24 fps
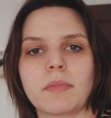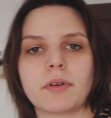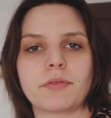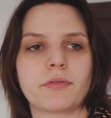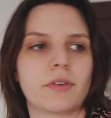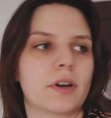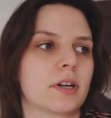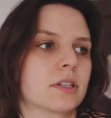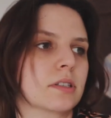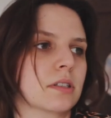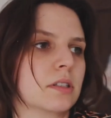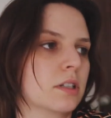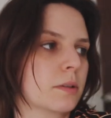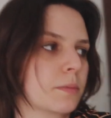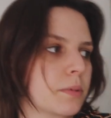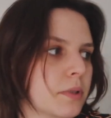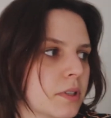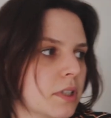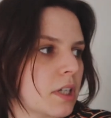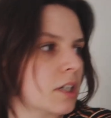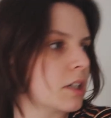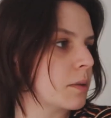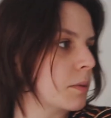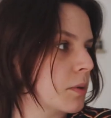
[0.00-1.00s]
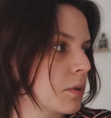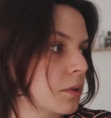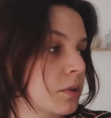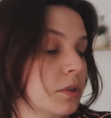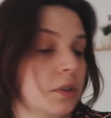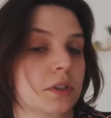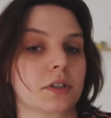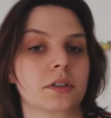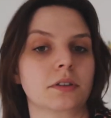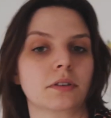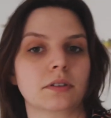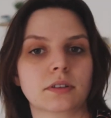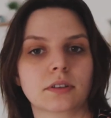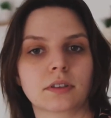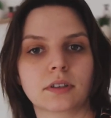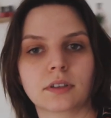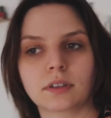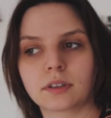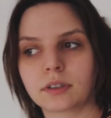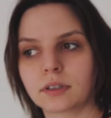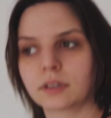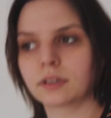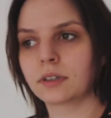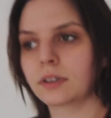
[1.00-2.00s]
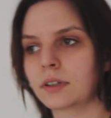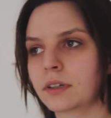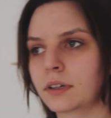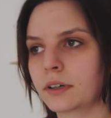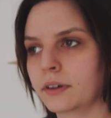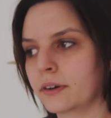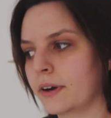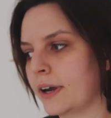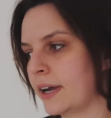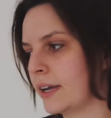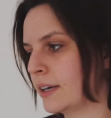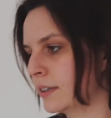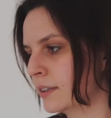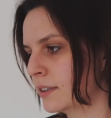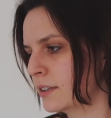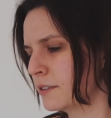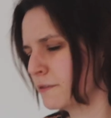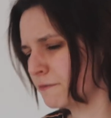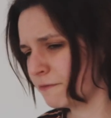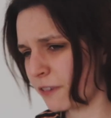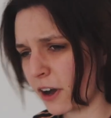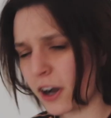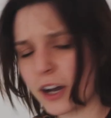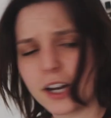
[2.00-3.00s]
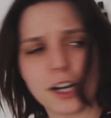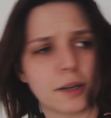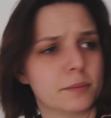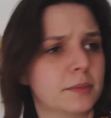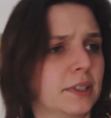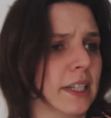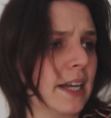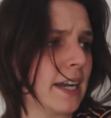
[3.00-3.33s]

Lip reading: my face look presentable too. All right. Fuck, I'm